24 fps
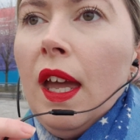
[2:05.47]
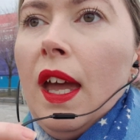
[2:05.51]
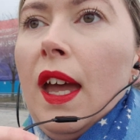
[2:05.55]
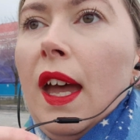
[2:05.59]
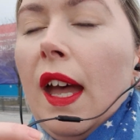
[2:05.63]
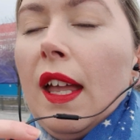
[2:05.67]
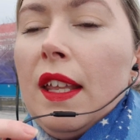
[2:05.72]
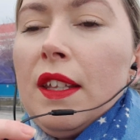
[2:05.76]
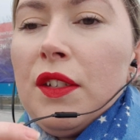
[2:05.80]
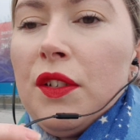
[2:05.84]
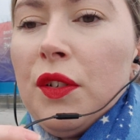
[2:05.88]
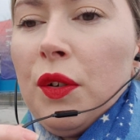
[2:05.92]

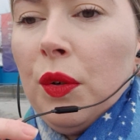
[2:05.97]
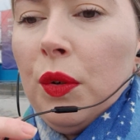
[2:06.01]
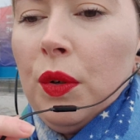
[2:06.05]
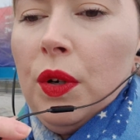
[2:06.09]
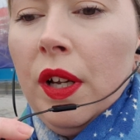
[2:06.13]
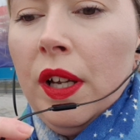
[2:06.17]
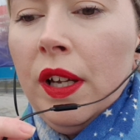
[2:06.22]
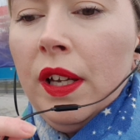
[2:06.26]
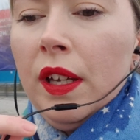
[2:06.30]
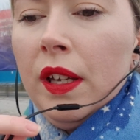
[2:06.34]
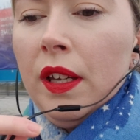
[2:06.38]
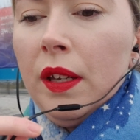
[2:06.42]
And so
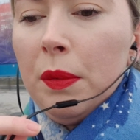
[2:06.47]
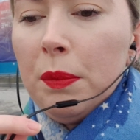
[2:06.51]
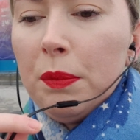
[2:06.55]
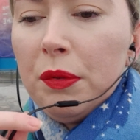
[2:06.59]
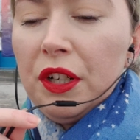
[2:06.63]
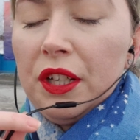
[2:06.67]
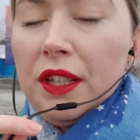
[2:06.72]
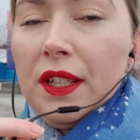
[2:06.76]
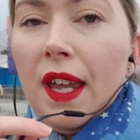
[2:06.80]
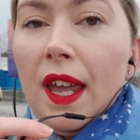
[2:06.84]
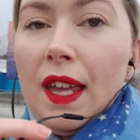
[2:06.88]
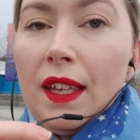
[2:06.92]

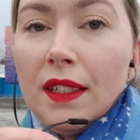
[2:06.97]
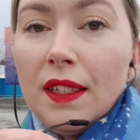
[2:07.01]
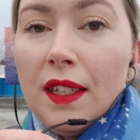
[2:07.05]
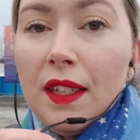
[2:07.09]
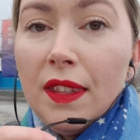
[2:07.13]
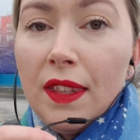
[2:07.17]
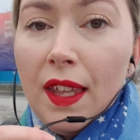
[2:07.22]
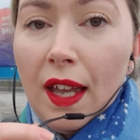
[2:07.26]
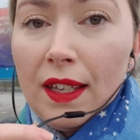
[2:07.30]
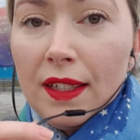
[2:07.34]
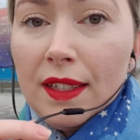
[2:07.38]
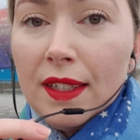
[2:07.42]
protecting
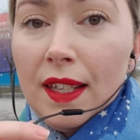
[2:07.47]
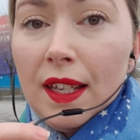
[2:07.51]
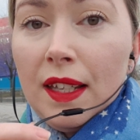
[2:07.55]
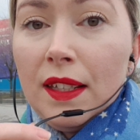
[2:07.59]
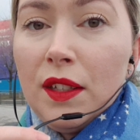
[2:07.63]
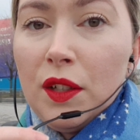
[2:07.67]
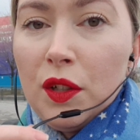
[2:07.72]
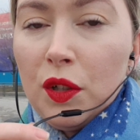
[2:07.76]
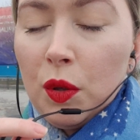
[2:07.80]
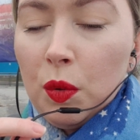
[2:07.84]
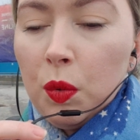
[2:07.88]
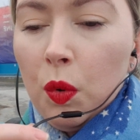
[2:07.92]
that
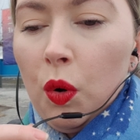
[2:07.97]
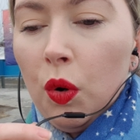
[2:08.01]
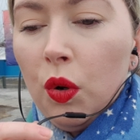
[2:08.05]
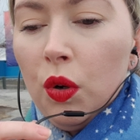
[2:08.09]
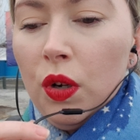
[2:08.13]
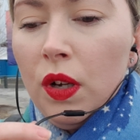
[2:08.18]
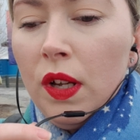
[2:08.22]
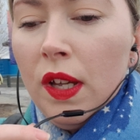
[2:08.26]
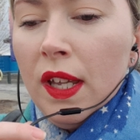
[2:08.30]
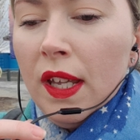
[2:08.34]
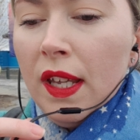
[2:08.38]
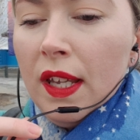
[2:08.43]
status quo
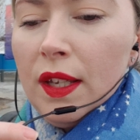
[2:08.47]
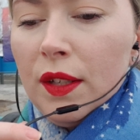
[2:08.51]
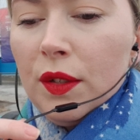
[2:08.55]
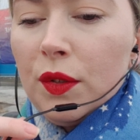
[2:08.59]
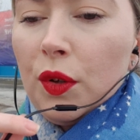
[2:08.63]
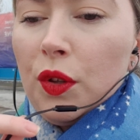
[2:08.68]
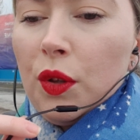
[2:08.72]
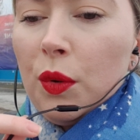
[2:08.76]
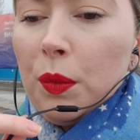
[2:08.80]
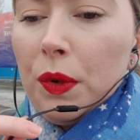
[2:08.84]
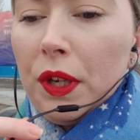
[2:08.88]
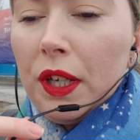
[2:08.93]
so
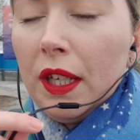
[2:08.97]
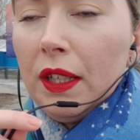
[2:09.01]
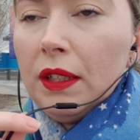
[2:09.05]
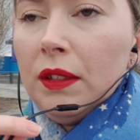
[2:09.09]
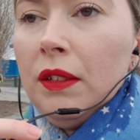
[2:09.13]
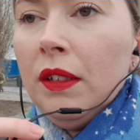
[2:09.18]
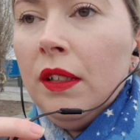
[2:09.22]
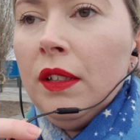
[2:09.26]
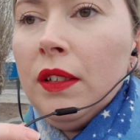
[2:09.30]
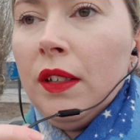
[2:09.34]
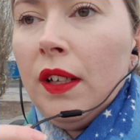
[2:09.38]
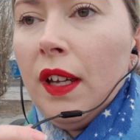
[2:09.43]
that we
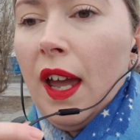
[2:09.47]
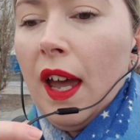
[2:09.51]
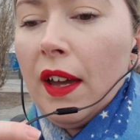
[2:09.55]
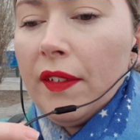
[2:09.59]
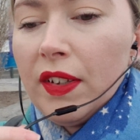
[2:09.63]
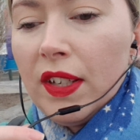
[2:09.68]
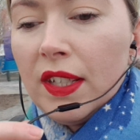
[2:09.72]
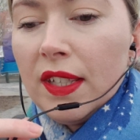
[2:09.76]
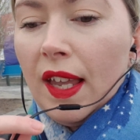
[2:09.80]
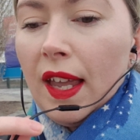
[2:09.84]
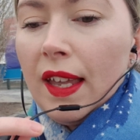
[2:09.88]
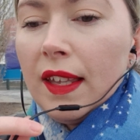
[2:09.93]
can have
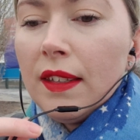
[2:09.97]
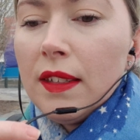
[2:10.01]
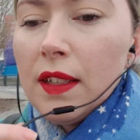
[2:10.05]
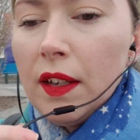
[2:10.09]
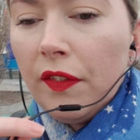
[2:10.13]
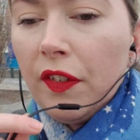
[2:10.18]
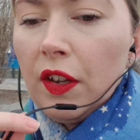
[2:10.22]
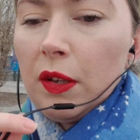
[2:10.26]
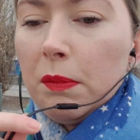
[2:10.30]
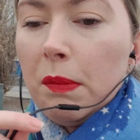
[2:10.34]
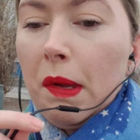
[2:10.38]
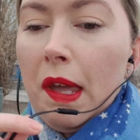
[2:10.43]
a
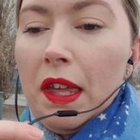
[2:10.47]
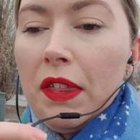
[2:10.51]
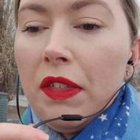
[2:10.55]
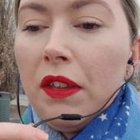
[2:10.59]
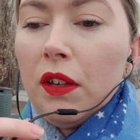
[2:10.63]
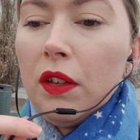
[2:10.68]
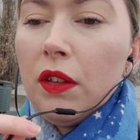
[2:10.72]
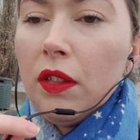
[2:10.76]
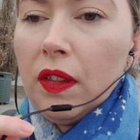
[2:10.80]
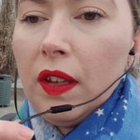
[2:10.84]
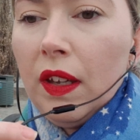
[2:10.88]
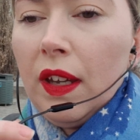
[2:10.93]
scientific
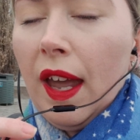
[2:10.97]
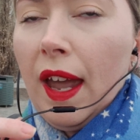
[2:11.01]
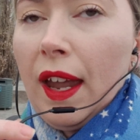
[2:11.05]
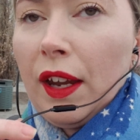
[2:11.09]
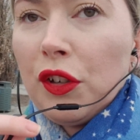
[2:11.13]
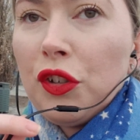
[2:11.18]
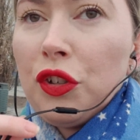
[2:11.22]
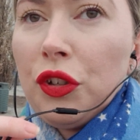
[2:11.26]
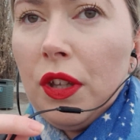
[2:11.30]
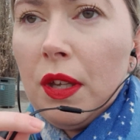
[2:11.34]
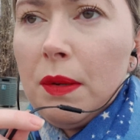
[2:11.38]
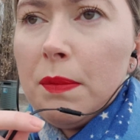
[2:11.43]
method that
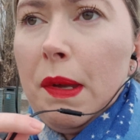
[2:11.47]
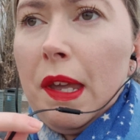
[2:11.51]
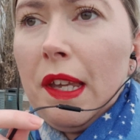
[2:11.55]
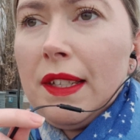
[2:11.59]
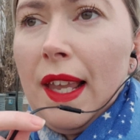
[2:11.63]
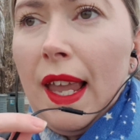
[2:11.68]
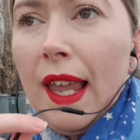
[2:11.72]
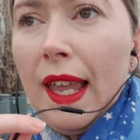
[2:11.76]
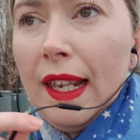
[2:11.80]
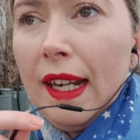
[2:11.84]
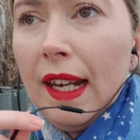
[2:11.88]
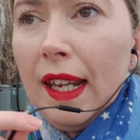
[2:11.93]
actually makes
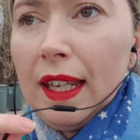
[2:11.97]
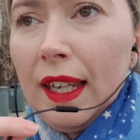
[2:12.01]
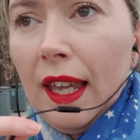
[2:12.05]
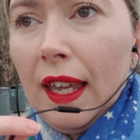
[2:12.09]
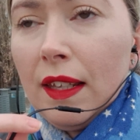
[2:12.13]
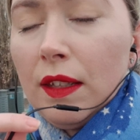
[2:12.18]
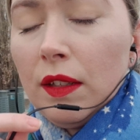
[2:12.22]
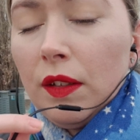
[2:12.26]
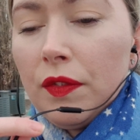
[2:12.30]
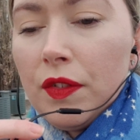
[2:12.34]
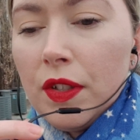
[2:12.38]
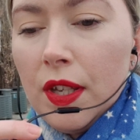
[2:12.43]
any
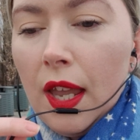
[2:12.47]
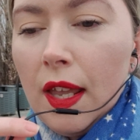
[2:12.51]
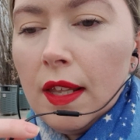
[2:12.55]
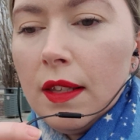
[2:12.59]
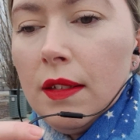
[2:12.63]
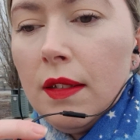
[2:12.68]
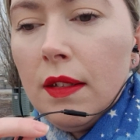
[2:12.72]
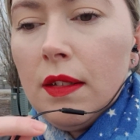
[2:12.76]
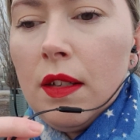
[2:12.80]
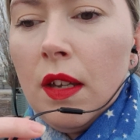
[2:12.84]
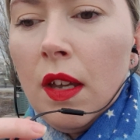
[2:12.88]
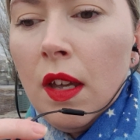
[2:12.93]
kind of
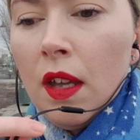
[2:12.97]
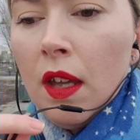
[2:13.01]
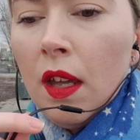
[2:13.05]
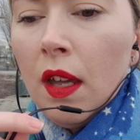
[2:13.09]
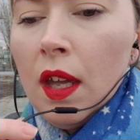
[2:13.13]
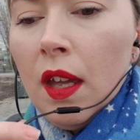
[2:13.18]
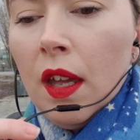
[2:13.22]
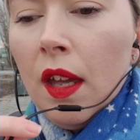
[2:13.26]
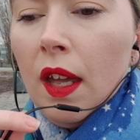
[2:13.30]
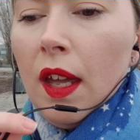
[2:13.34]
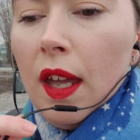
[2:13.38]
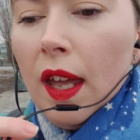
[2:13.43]
sense
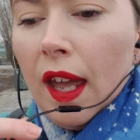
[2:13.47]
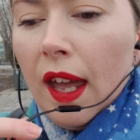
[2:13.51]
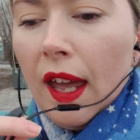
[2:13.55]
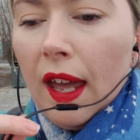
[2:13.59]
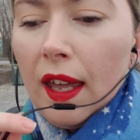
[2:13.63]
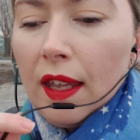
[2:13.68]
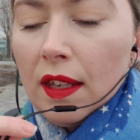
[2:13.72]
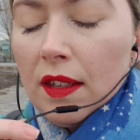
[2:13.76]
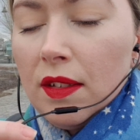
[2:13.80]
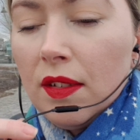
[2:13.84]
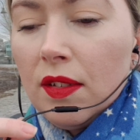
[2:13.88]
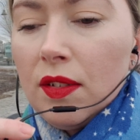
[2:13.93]

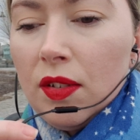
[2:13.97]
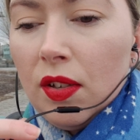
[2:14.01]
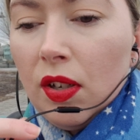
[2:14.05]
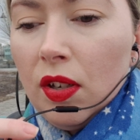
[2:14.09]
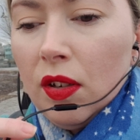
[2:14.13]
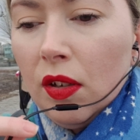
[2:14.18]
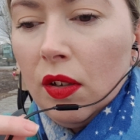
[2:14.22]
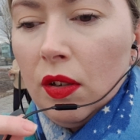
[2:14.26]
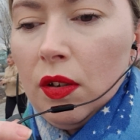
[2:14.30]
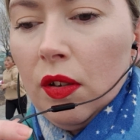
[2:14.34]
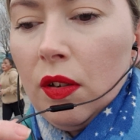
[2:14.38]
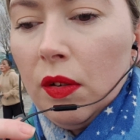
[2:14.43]
is
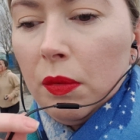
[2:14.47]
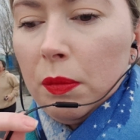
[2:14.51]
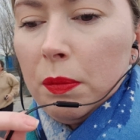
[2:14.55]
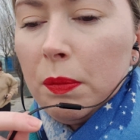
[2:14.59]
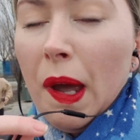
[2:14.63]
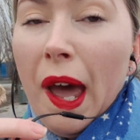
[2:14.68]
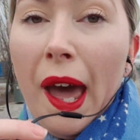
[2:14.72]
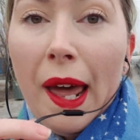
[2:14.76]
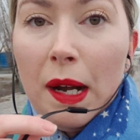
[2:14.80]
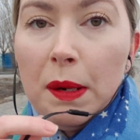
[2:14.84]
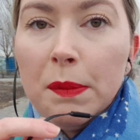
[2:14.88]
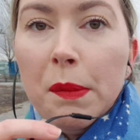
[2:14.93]

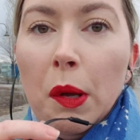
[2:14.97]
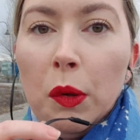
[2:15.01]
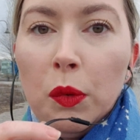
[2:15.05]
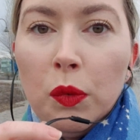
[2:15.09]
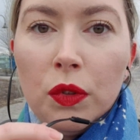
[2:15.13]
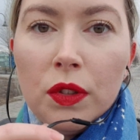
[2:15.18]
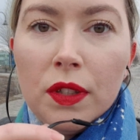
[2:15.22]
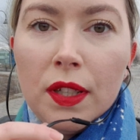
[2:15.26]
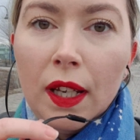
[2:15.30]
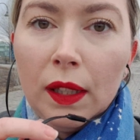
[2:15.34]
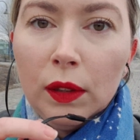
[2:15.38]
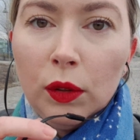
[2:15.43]

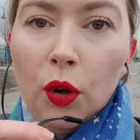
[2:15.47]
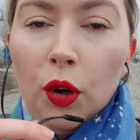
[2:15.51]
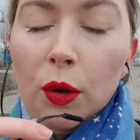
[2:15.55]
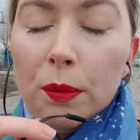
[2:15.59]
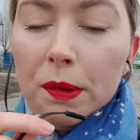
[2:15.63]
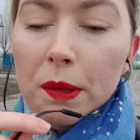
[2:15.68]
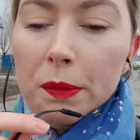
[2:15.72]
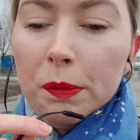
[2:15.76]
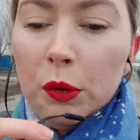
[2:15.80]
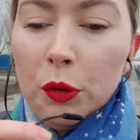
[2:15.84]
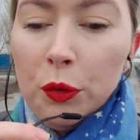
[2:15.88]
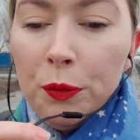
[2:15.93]
paramount to a lot of
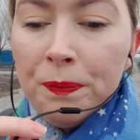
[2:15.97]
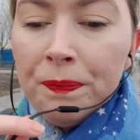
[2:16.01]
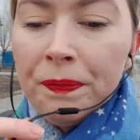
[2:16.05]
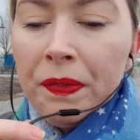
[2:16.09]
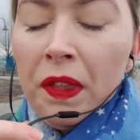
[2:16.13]
people.